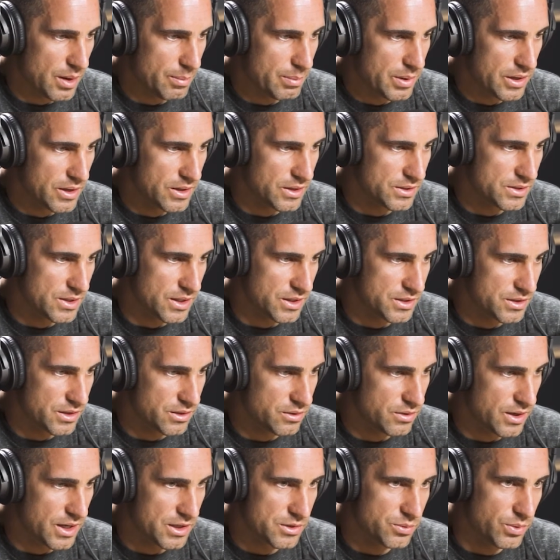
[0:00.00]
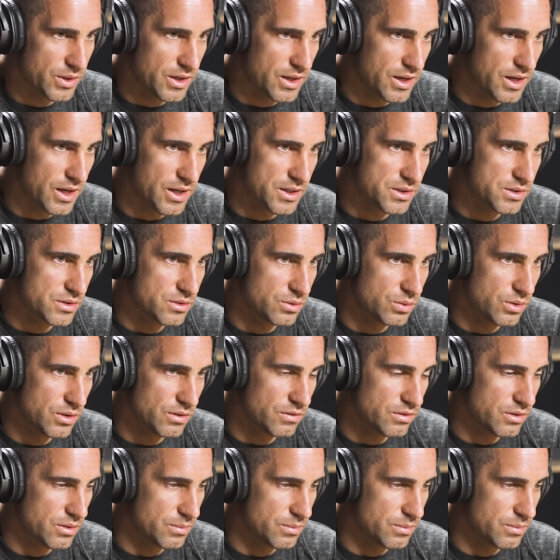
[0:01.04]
my parents actually graduated high school with